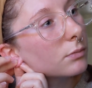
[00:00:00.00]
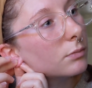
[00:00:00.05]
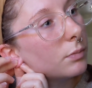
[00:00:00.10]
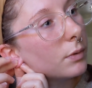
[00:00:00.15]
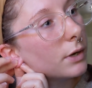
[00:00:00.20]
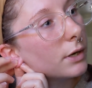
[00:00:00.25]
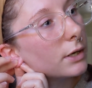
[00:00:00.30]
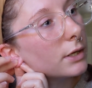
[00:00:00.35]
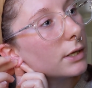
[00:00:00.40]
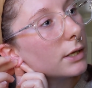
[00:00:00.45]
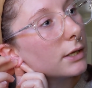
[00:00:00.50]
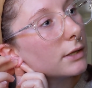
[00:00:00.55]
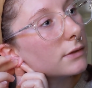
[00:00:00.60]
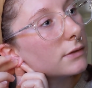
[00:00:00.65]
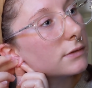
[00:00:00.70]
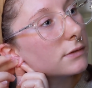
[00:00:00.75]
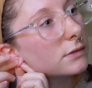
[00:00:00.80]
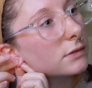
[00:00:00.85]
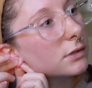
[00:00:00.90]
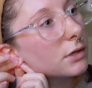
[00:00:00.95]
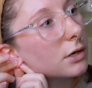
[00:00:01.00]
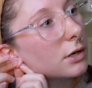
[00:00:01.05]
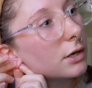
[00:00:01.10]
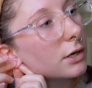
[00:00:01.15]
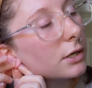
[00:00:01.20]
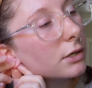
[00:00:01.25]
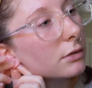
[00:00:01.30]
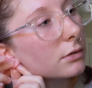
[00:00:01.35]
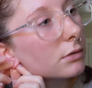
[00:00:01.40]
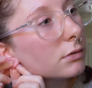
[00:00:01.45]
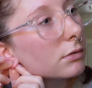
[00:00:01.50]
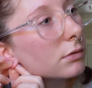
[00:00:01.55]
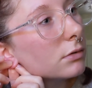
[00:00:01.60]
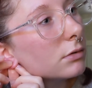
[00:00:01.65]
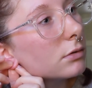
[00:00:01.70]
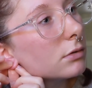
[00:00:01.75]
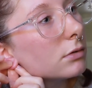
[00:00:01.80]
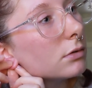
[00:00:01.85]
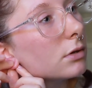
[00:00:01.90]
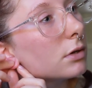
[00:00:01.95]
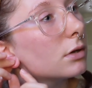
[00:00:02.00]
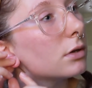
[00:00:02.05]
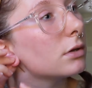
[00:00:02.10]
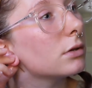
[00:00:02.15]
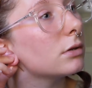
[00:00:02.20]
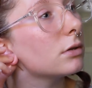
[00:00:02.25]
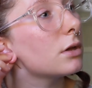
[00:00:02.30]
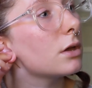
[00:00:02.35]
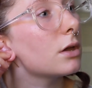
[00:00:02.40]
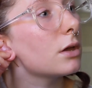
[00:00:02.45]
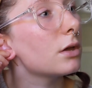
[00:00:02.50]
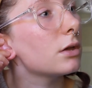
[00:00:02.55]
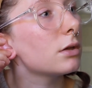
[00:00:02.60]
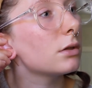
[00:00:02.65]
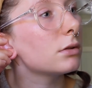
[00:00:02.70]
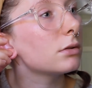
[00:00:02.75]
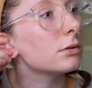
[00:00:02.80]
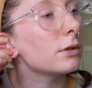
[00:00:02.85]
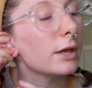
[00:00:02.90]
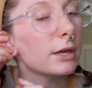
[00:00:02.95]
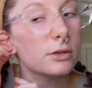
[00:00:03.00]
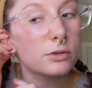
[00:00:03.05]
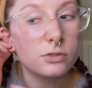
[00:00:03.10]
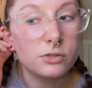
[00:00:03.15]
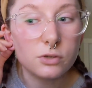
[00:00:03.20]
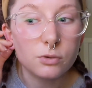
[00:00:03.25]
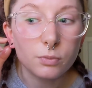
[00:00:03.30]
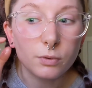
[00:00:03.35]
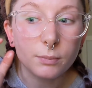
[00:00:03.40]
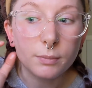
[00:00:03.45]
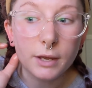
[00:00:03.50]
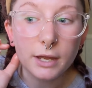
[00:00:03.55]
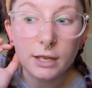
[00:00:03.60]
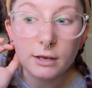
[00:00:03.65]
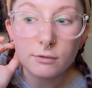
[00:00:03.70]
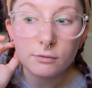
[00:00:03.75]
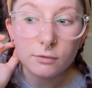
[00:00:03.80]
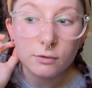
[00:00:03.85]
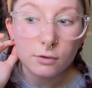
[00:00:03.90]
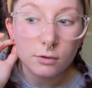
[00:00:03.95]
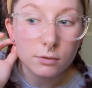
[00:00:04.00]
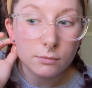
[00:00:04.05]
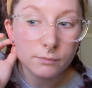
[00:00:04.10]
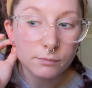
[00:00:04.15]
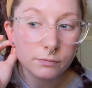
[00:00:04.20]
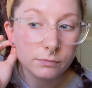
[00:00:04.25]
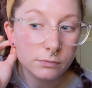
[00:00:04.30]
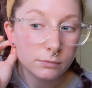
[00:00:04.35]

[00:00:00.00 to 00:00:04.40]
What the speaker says: but it's not like super painful,